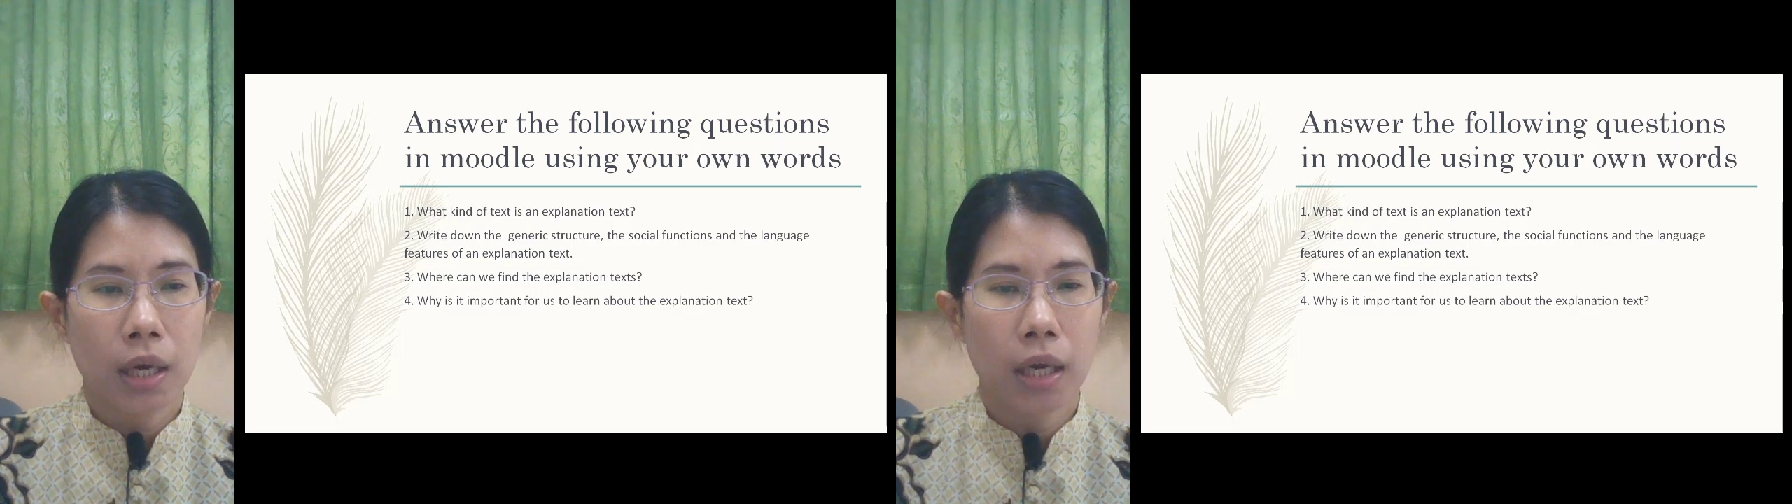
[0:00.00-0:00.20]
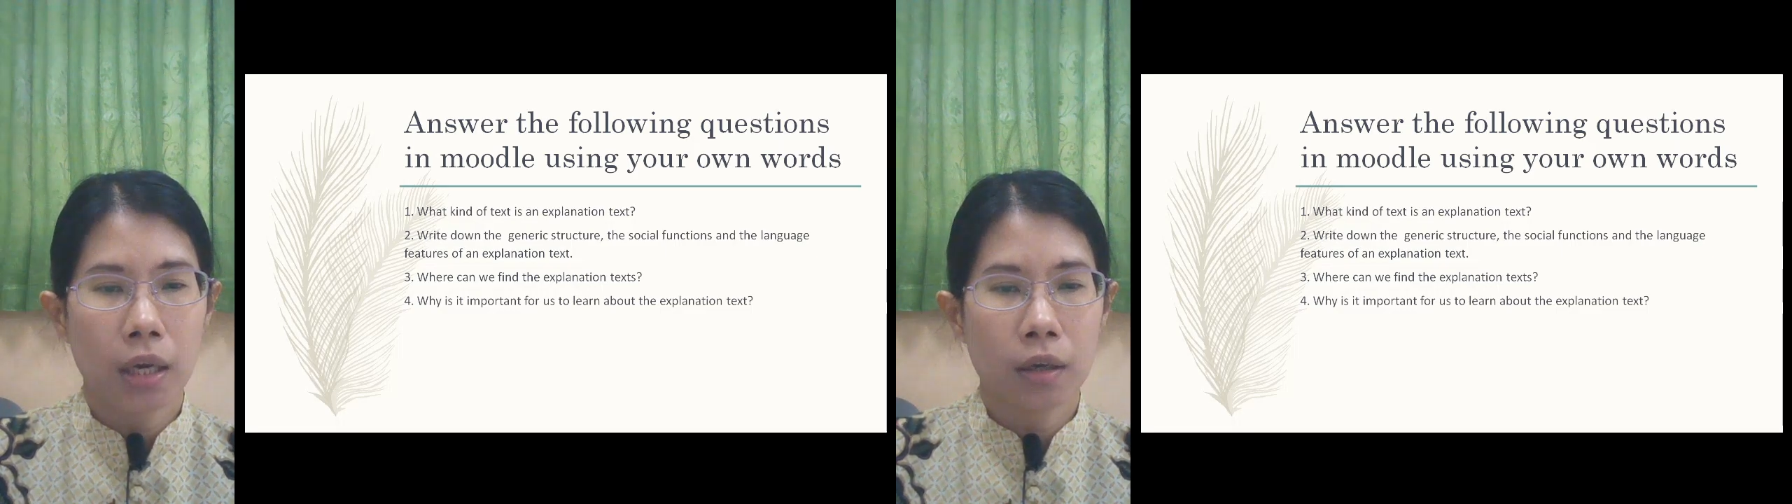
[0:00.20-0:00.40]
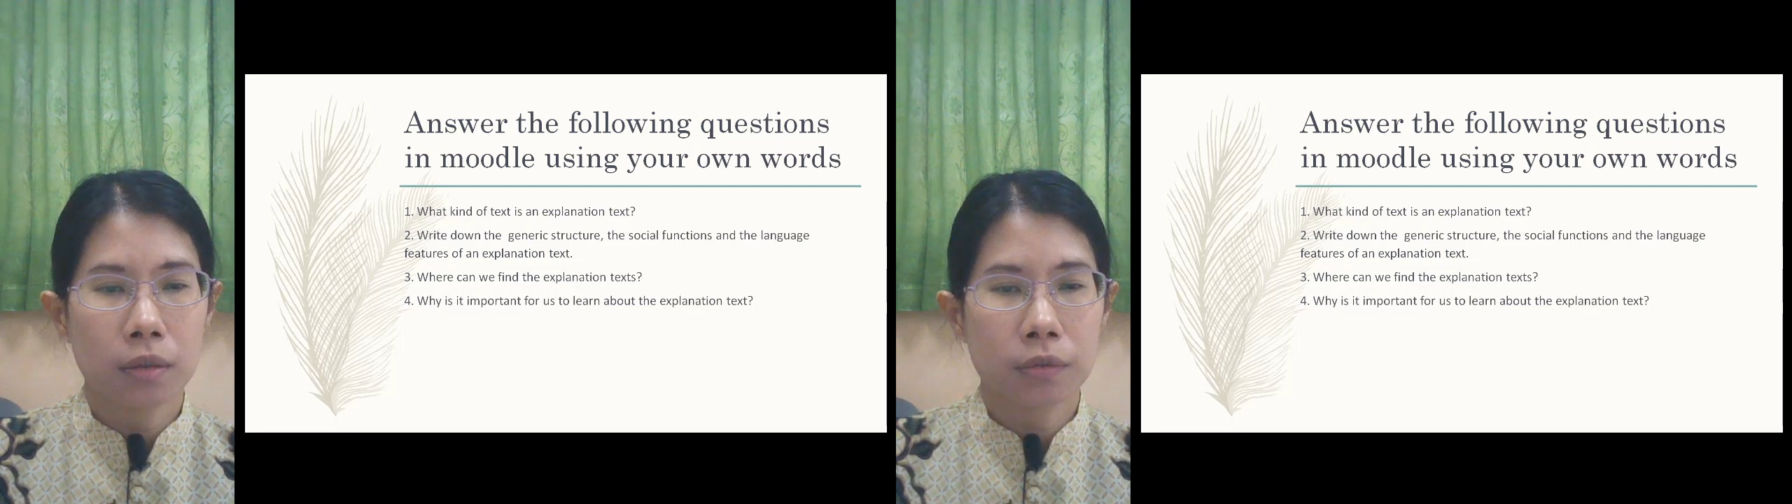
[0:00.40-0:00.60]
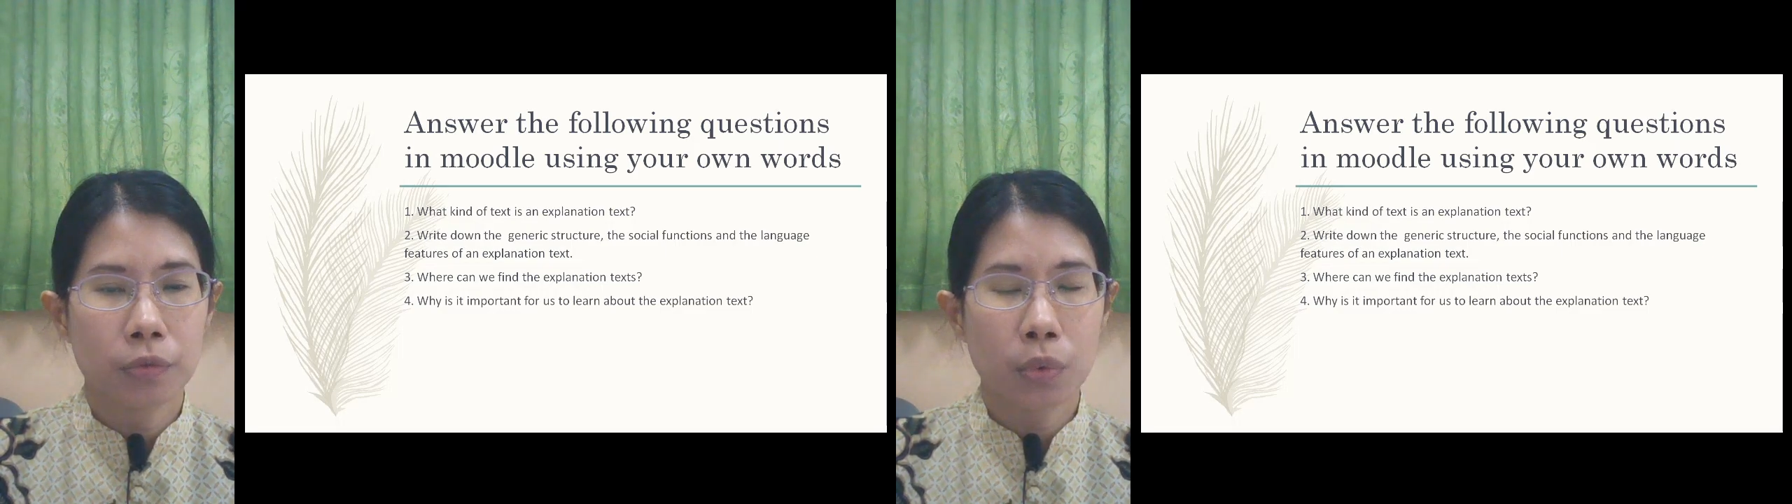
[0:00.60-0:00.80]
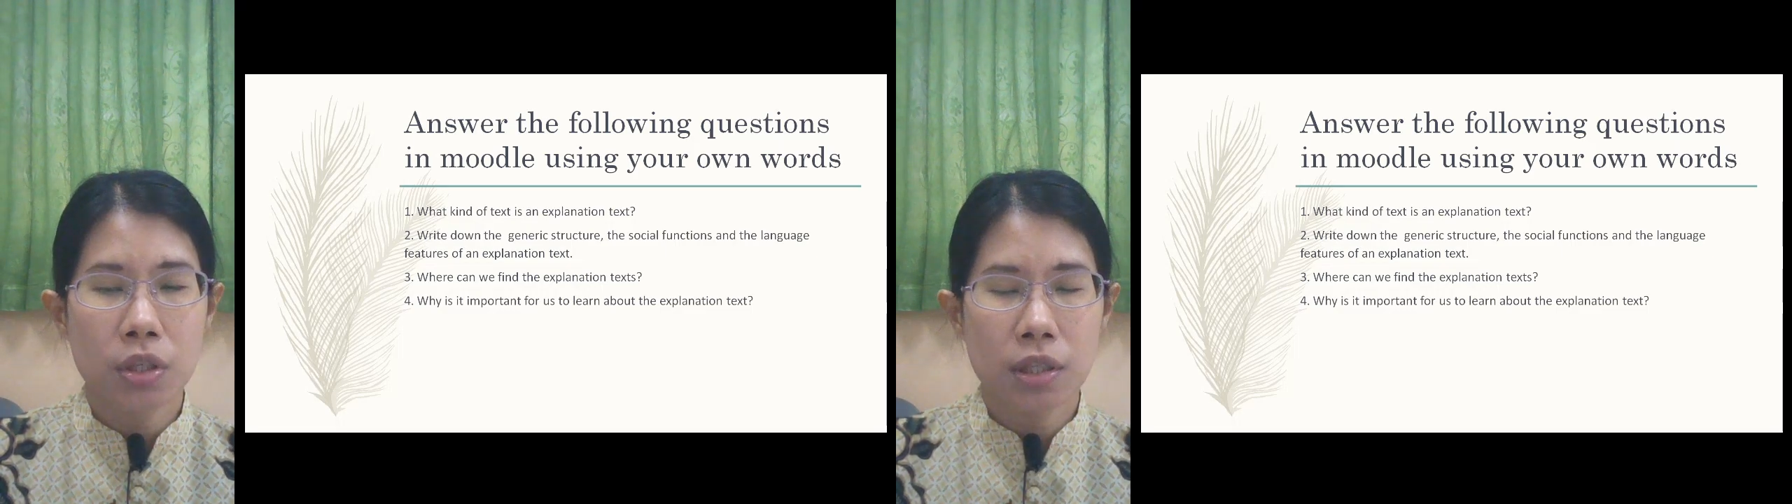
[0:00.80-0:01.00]
And for
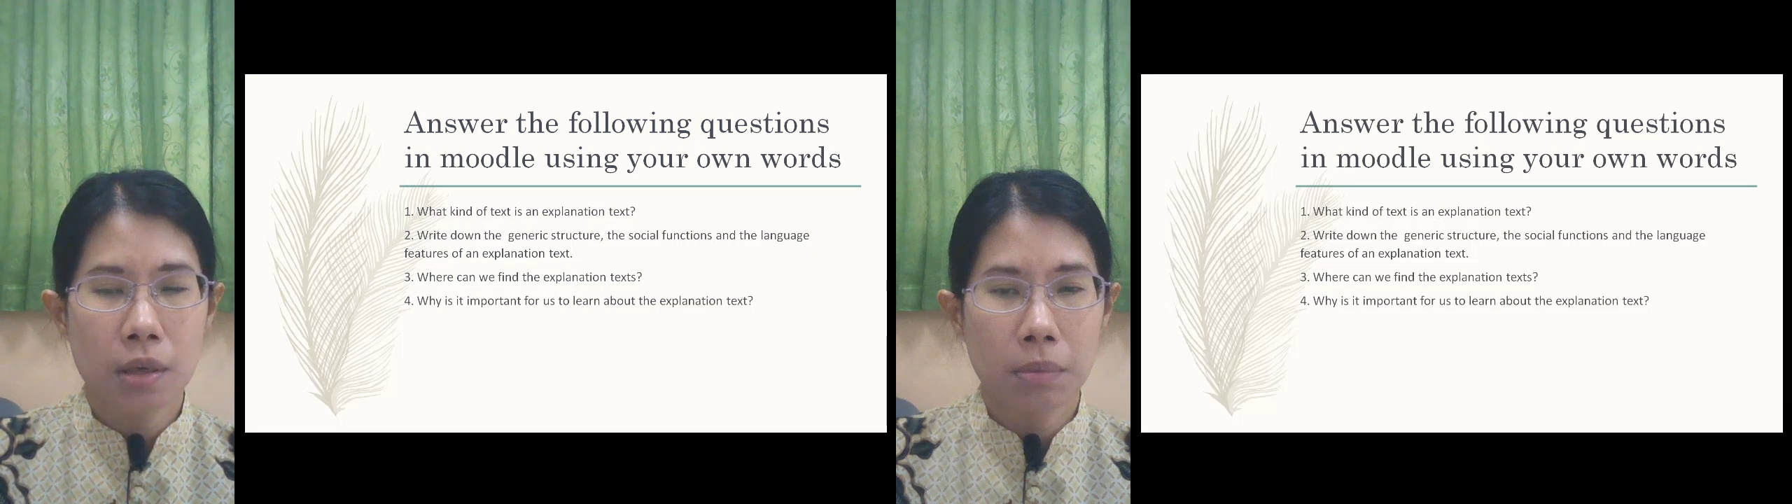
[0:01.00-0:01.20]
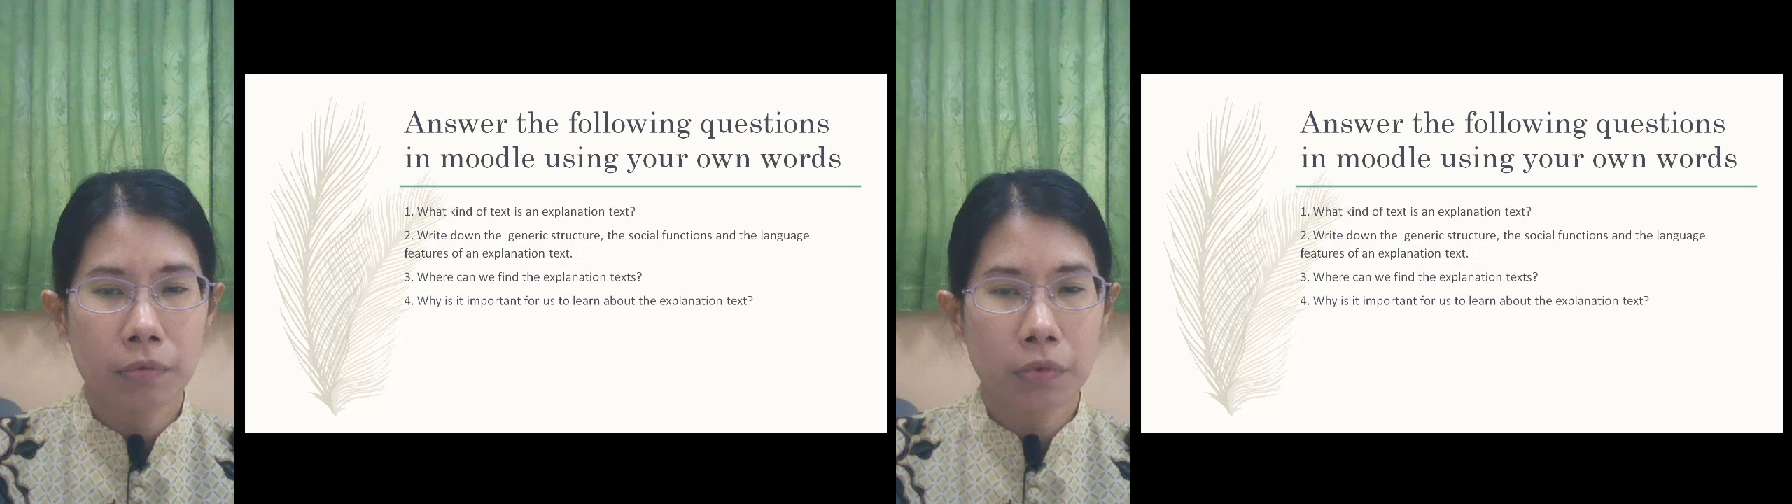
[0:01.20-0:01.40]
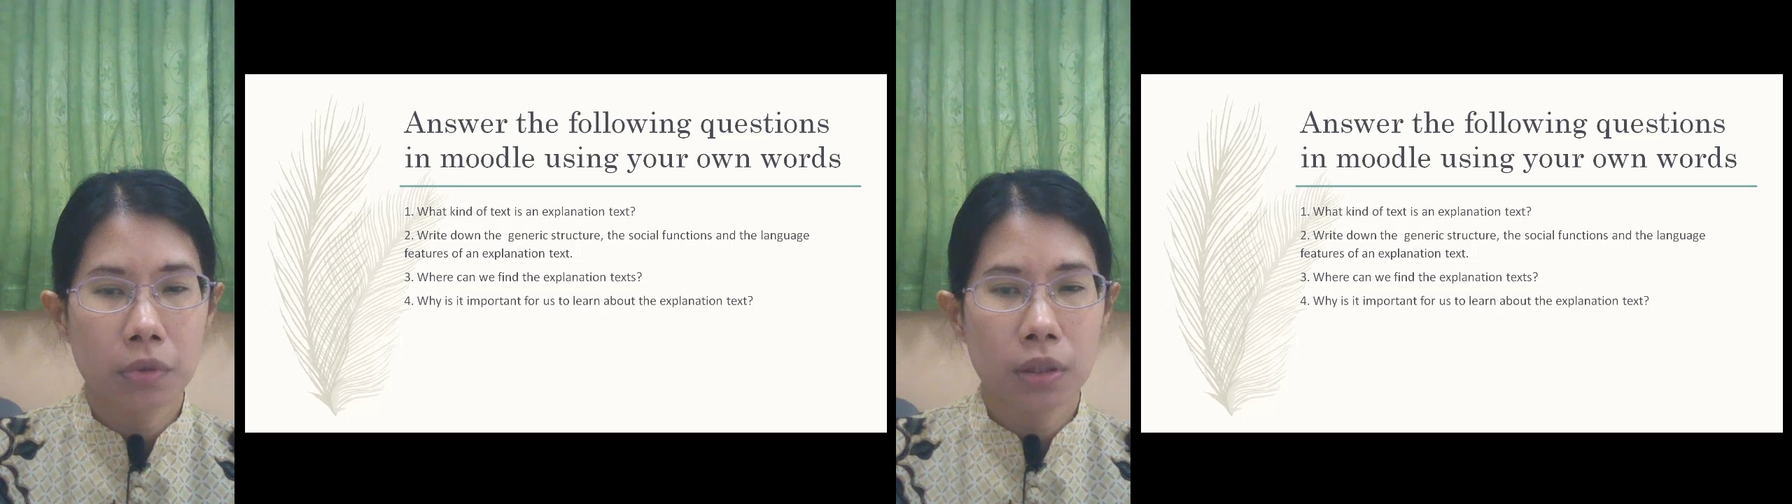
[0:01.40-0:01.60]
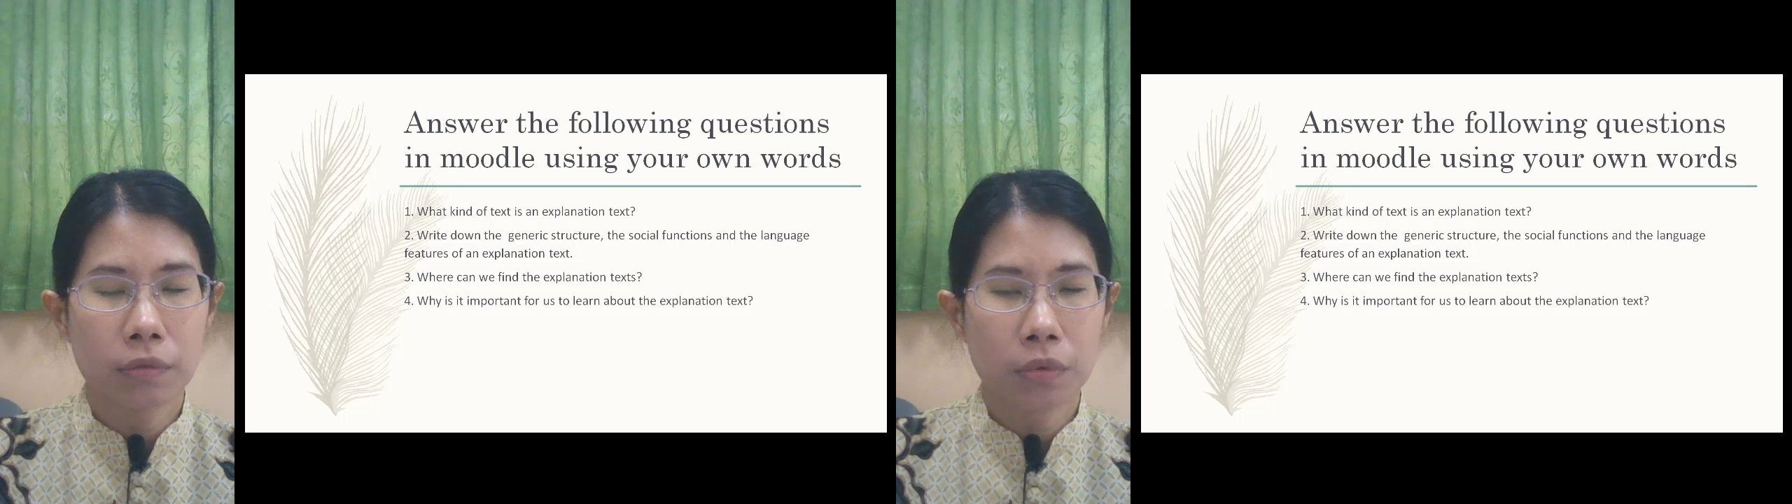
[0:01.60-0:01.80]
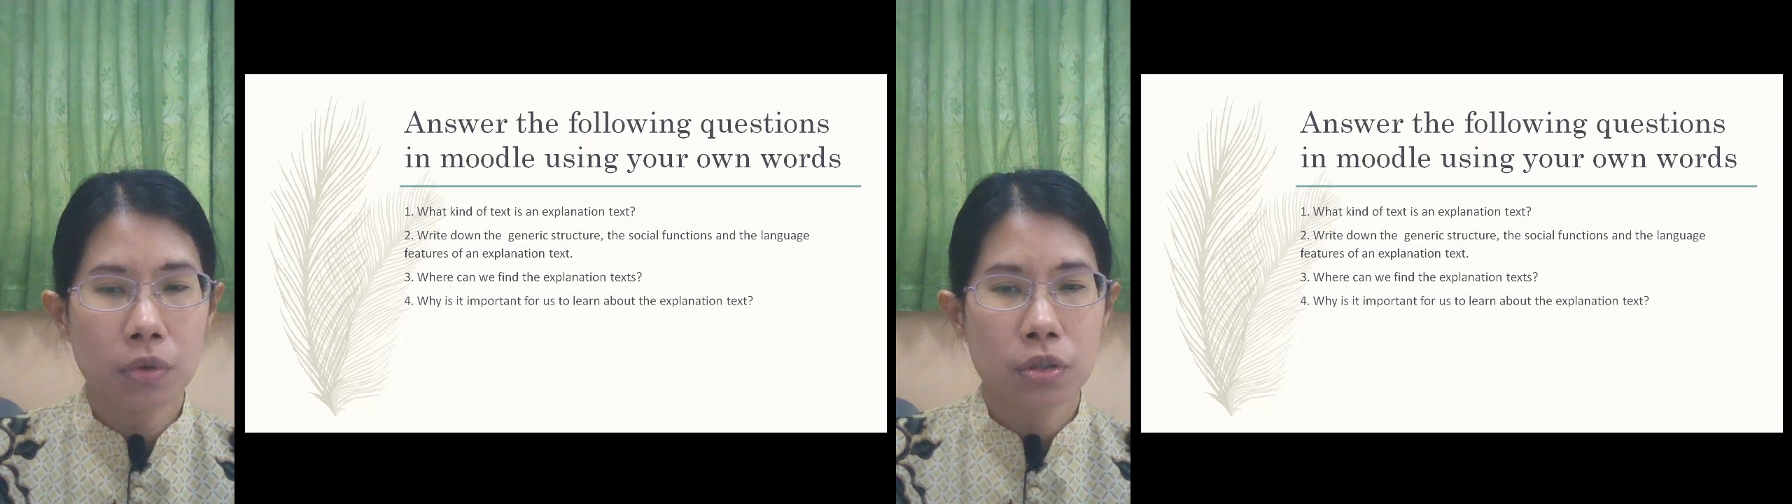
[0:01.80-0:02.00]
question number 4, of
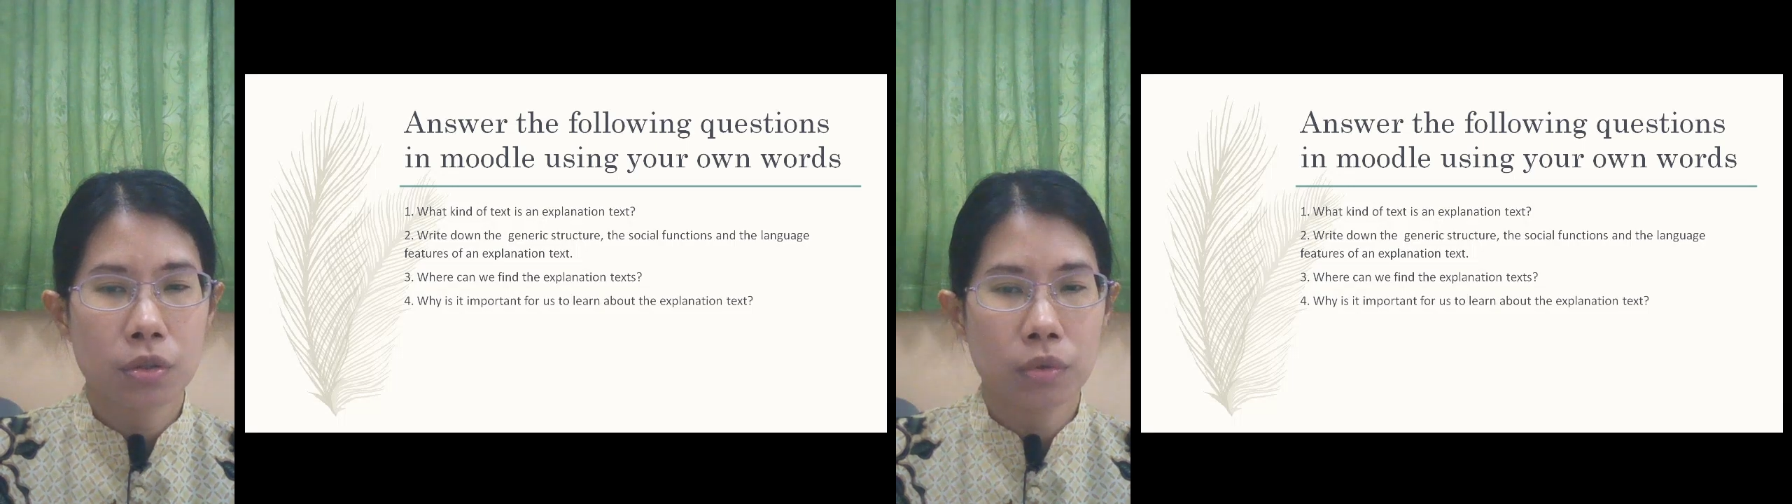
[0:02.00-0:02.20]
course,